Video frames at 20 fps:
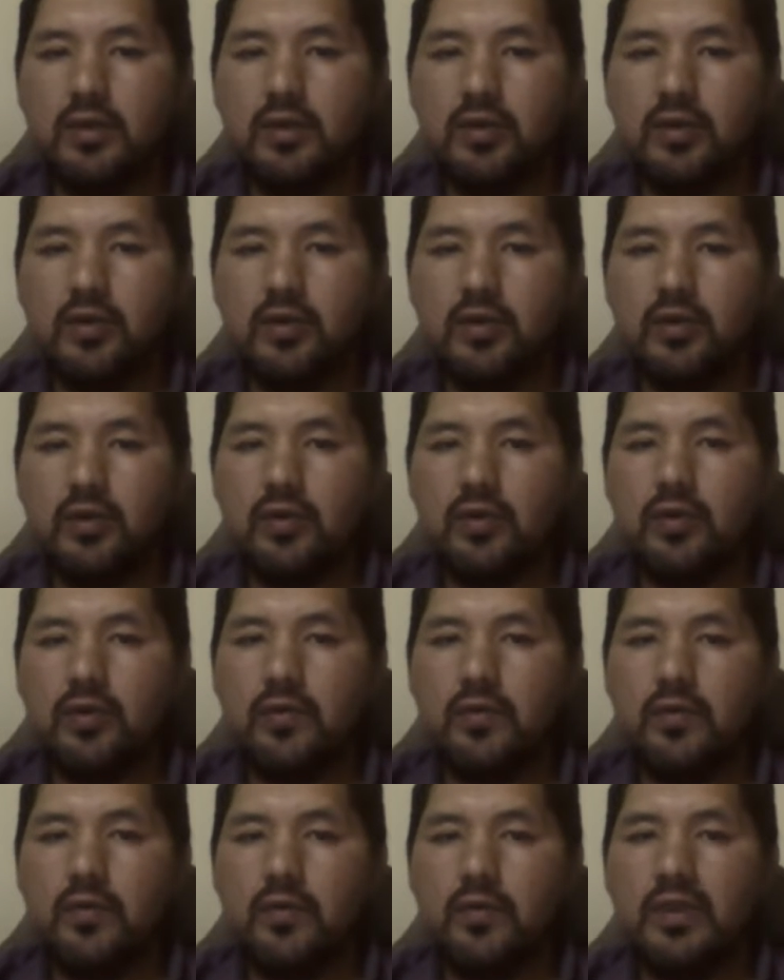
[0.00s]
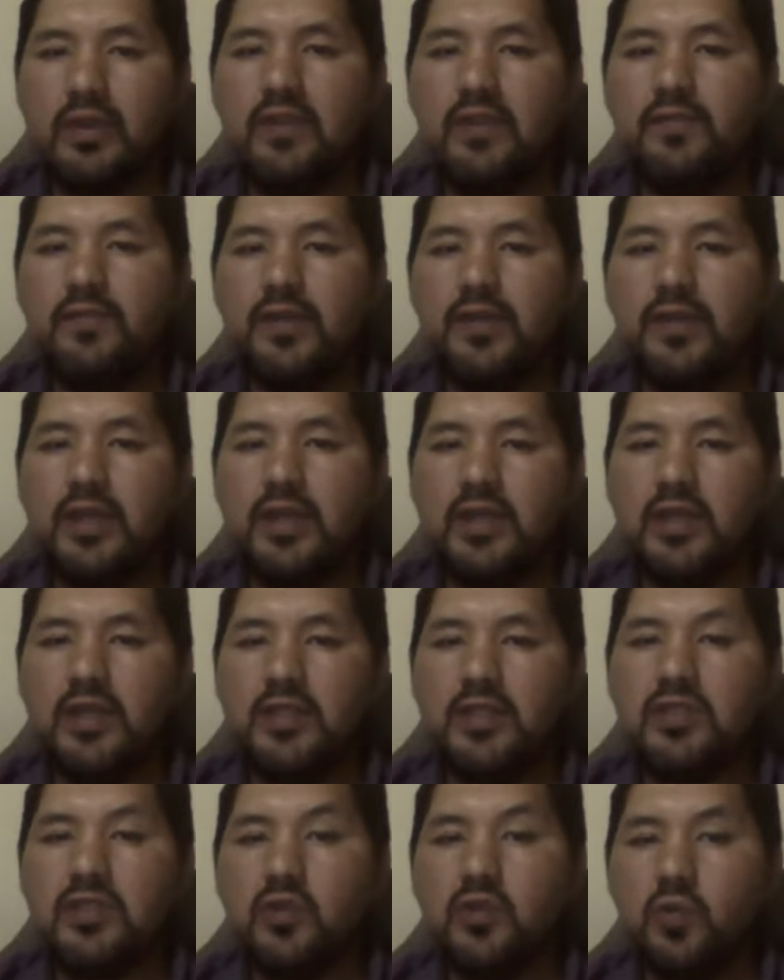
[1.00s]
of
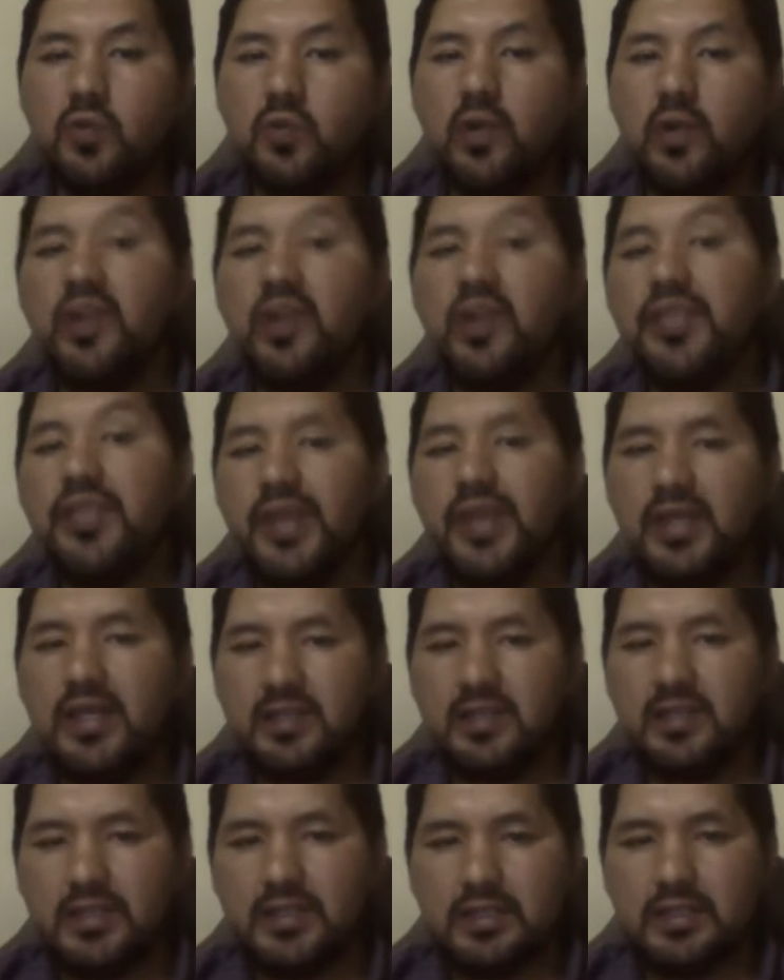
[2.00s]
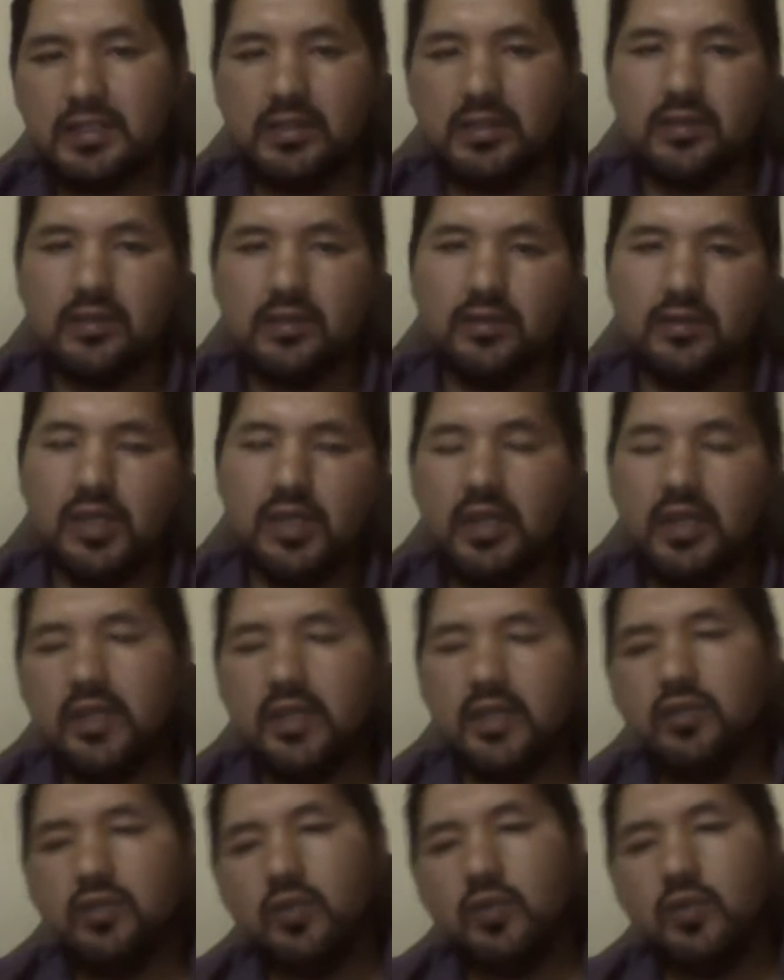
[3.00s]
different school things. Okay,
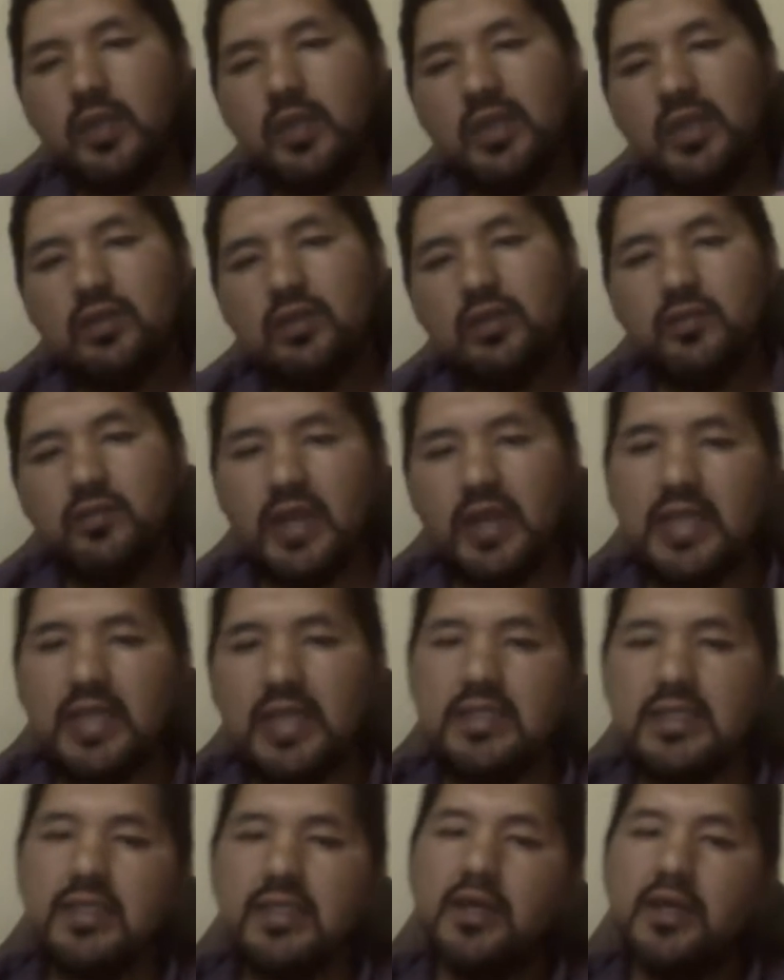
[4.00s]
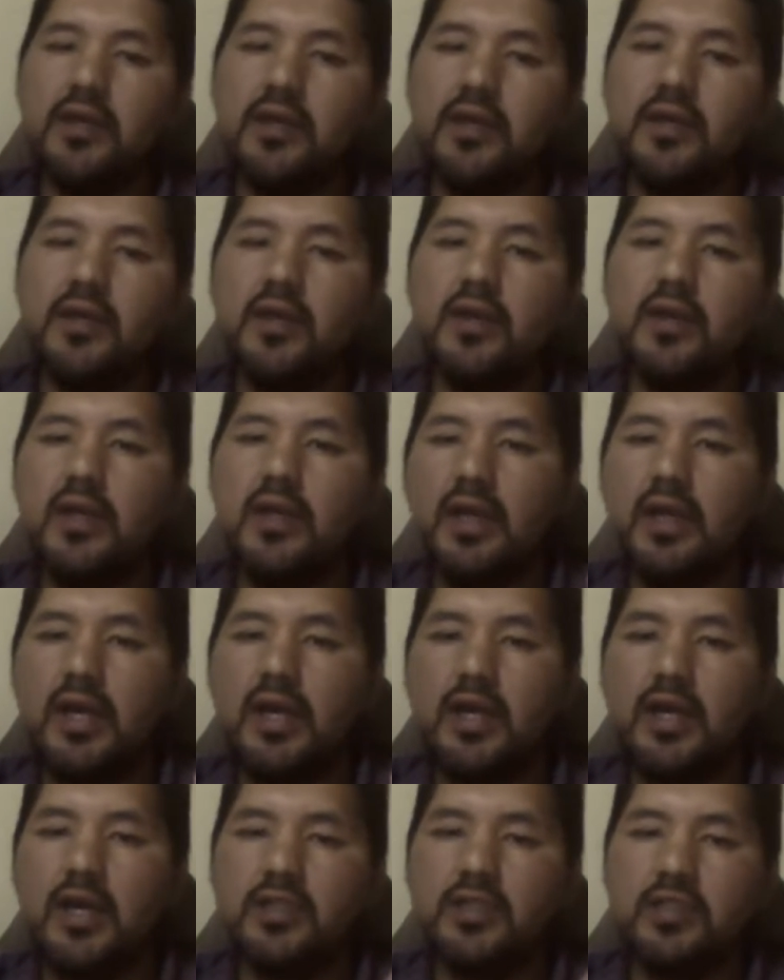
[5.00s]
that could be an eraser,
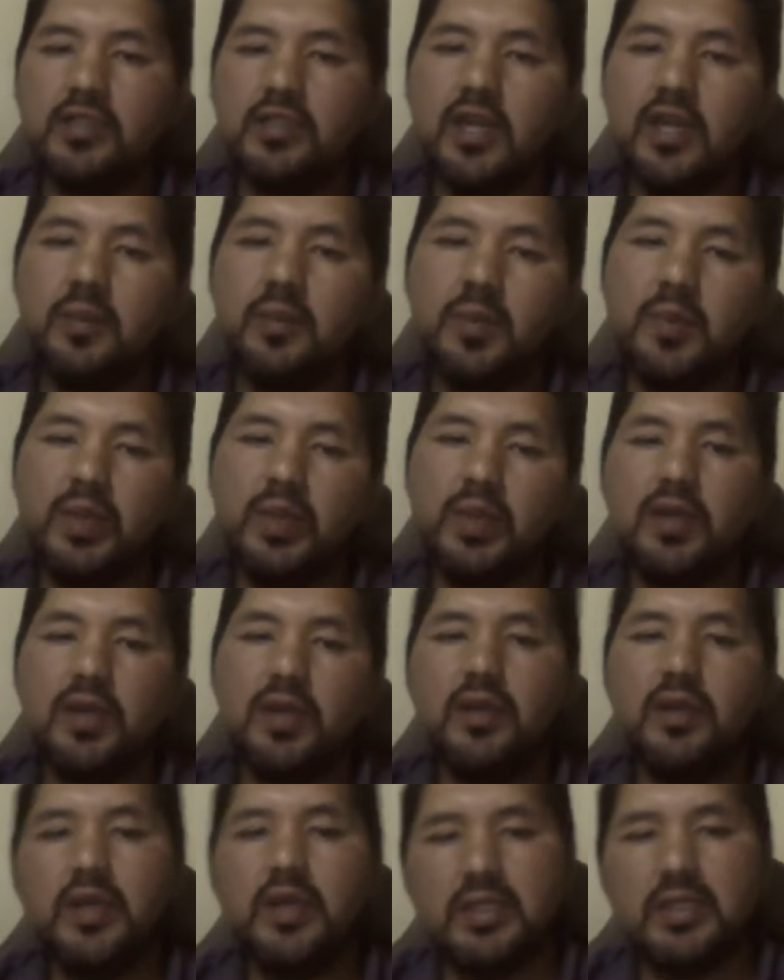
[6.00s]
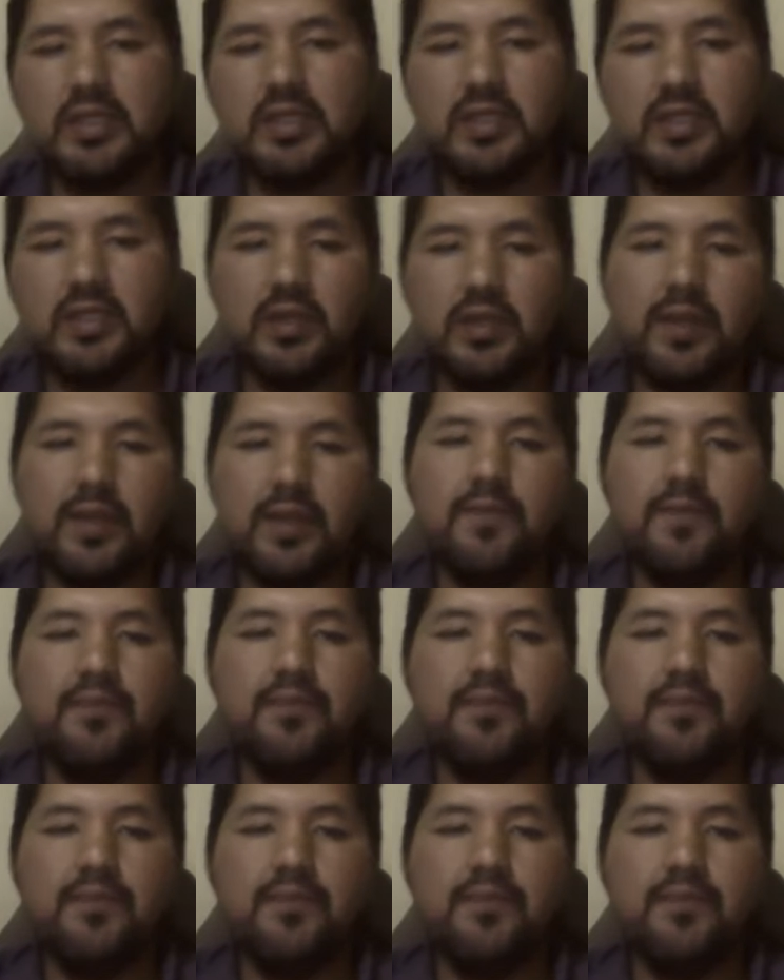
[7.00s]
a sharpener, etc.